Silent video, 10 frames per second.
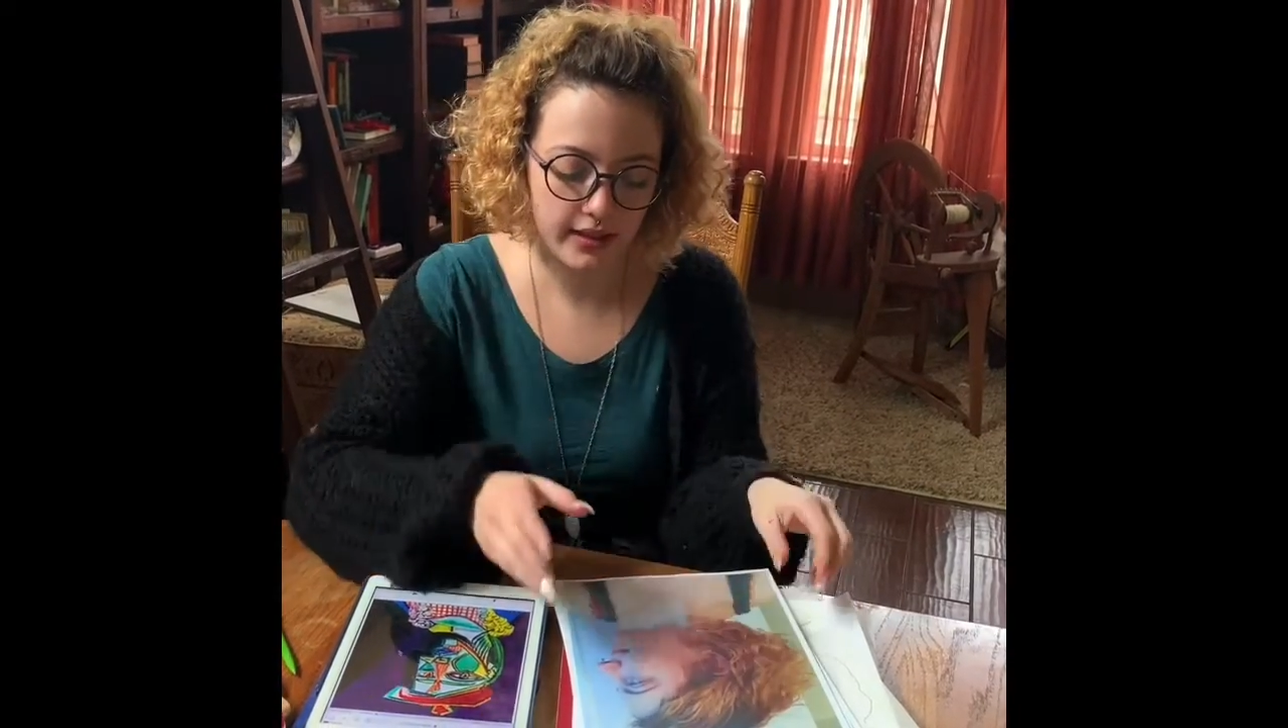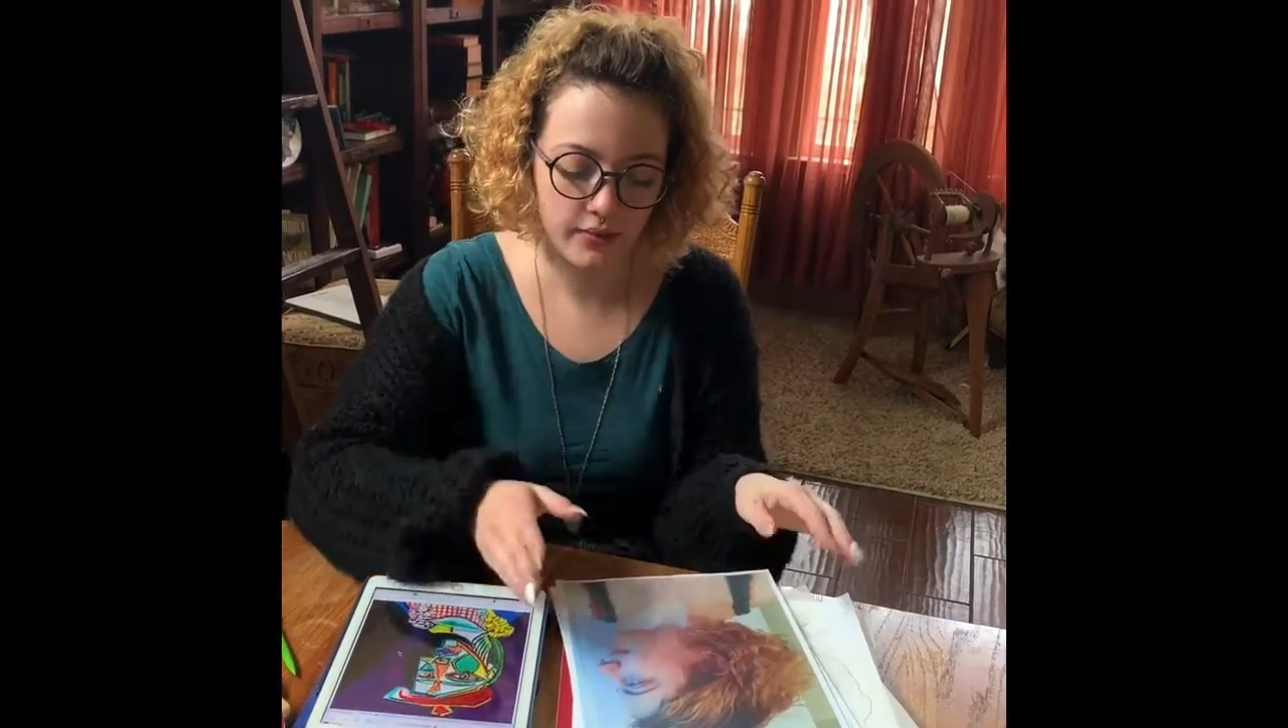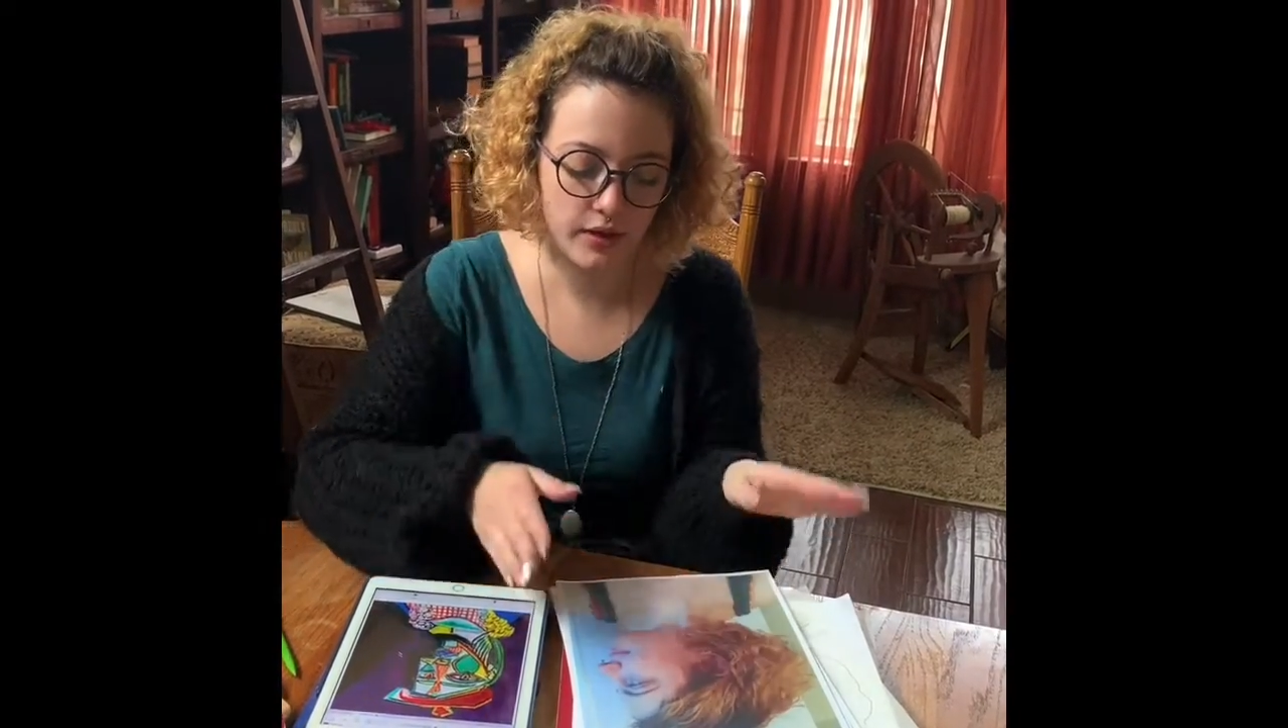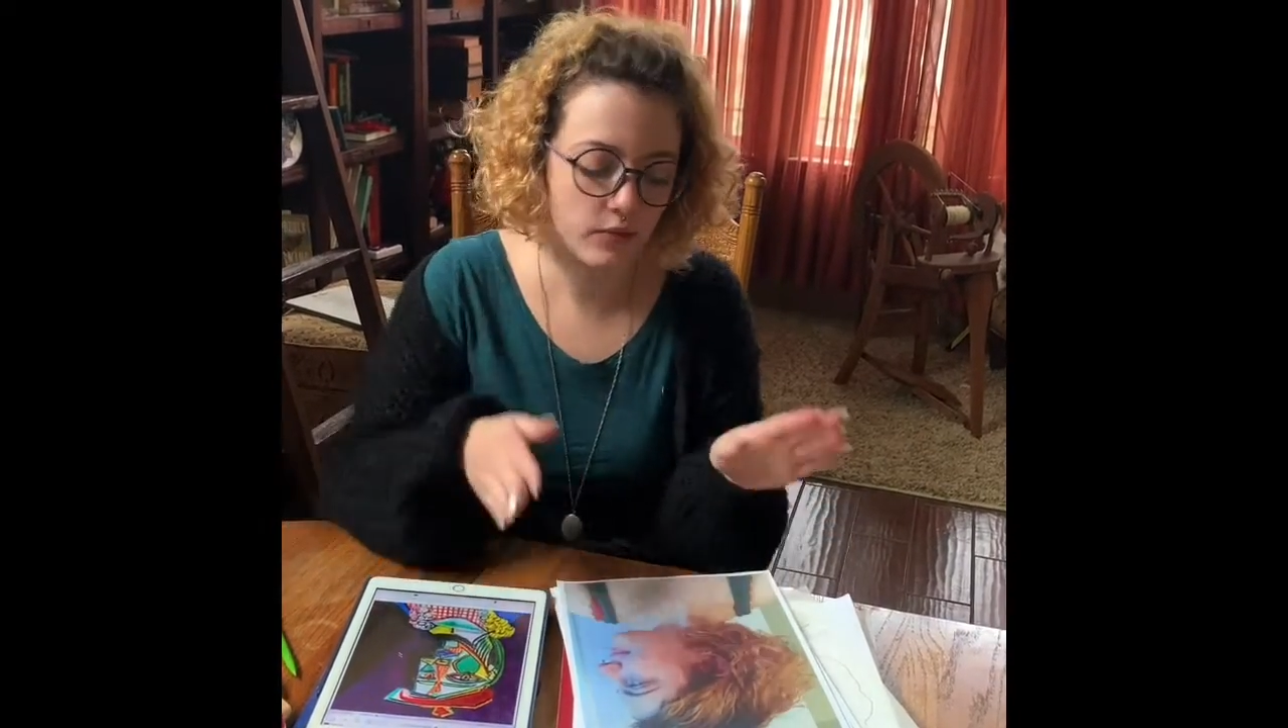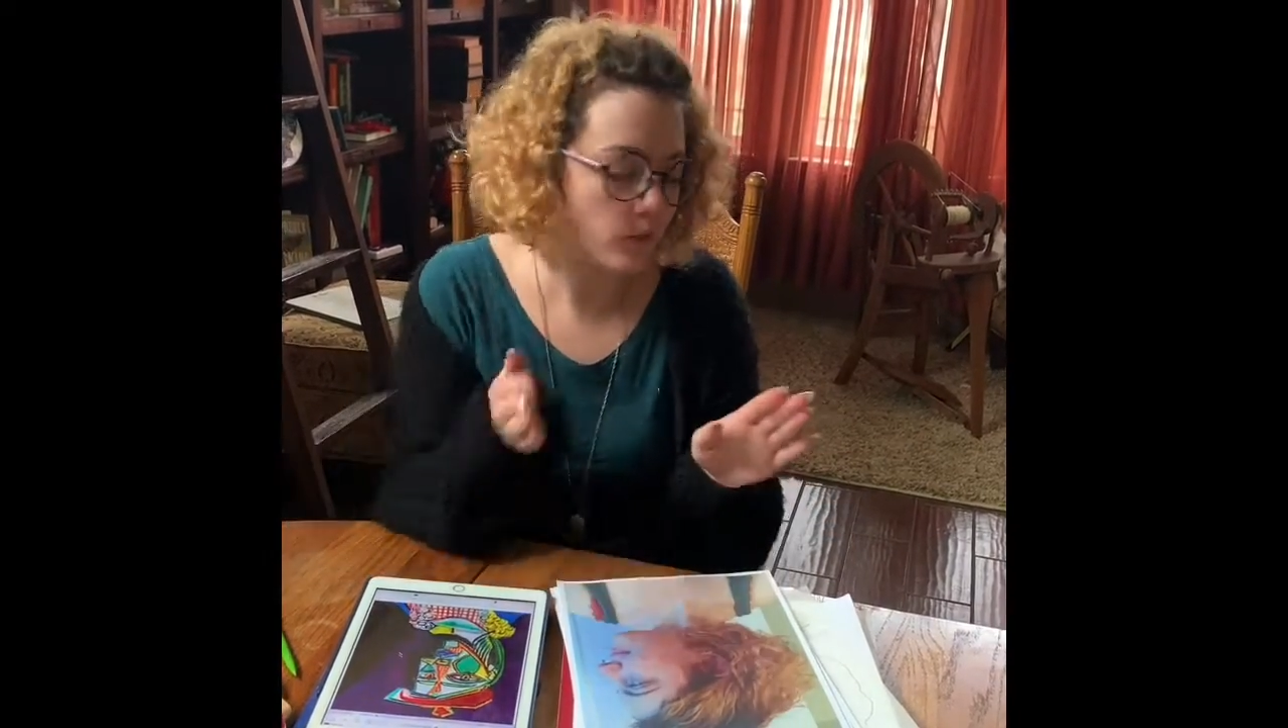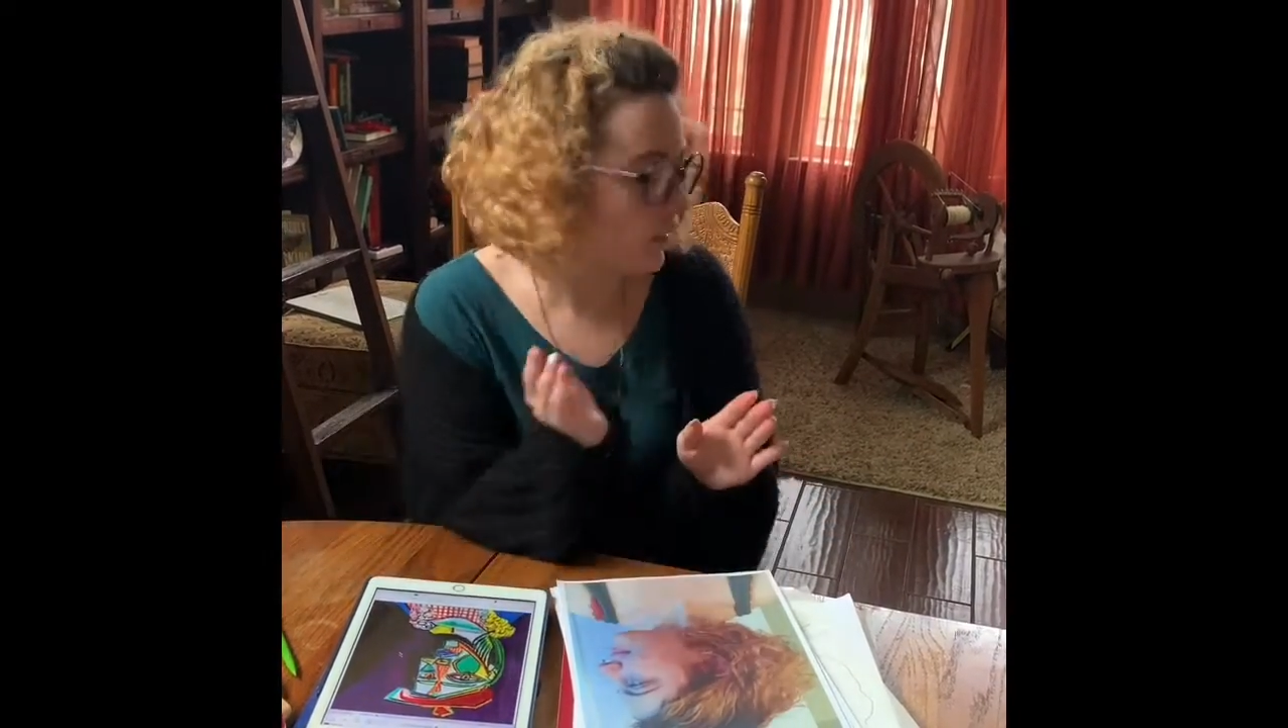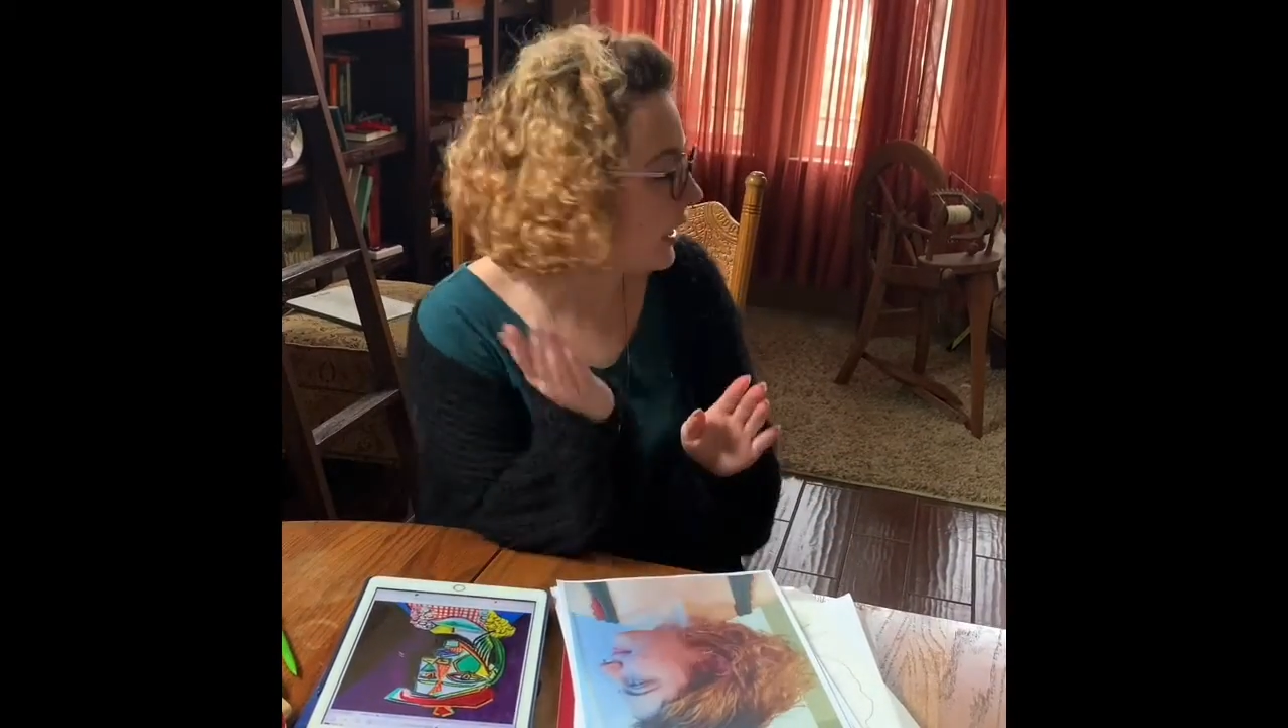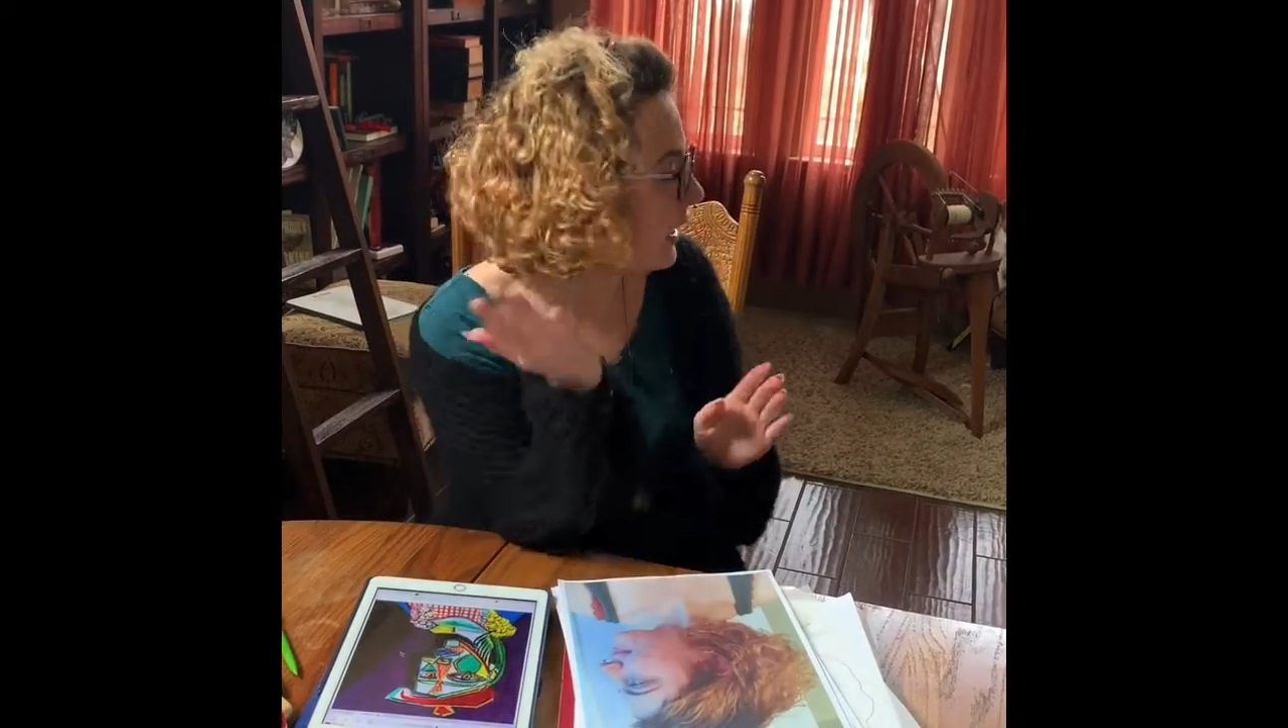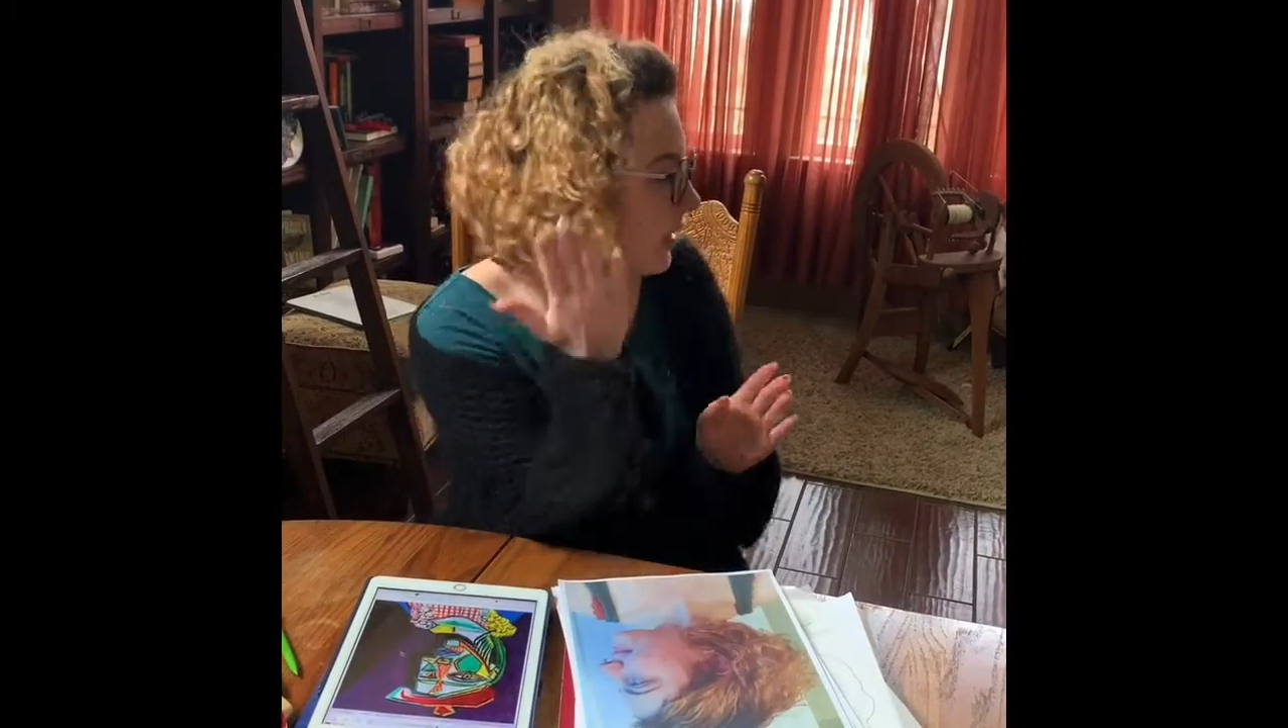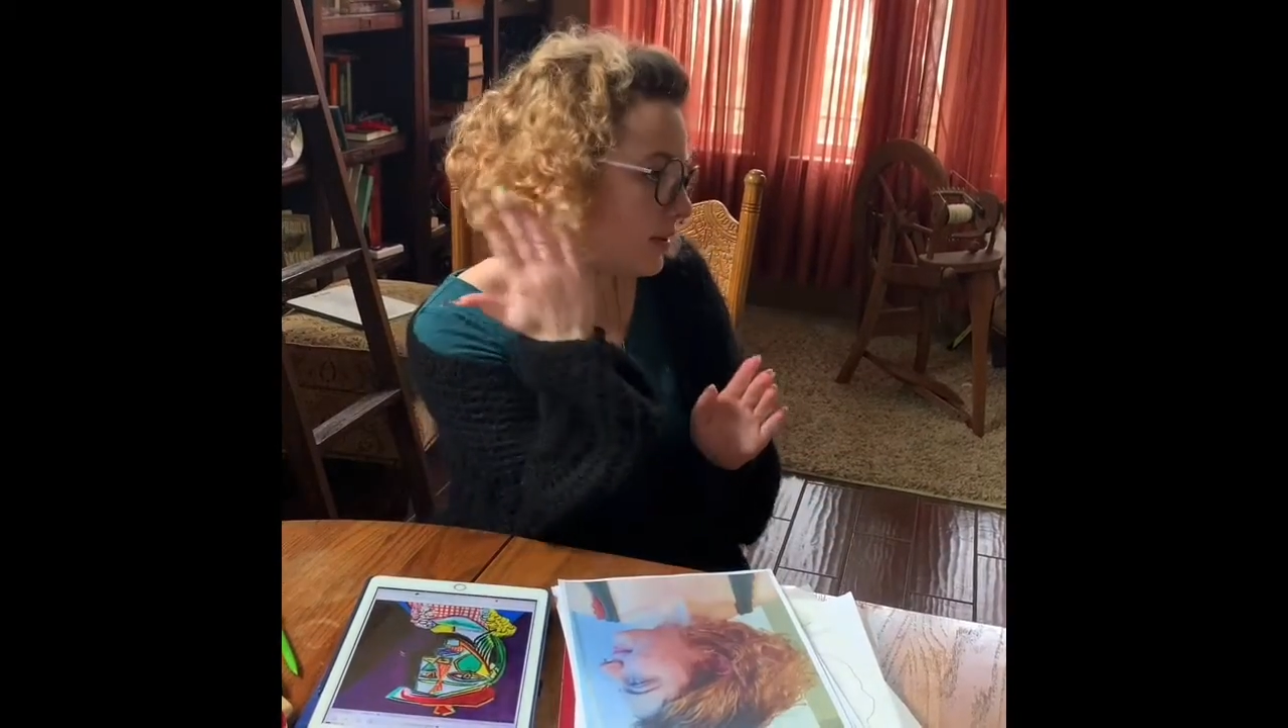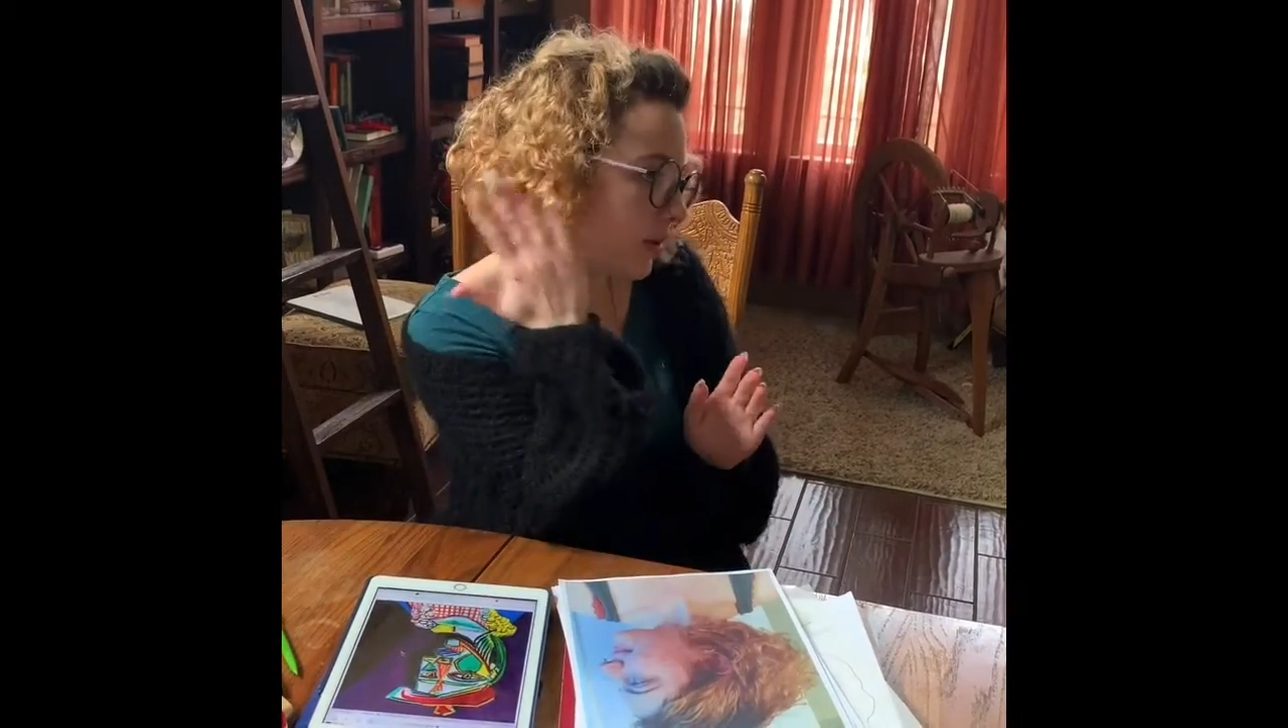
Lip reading: one will be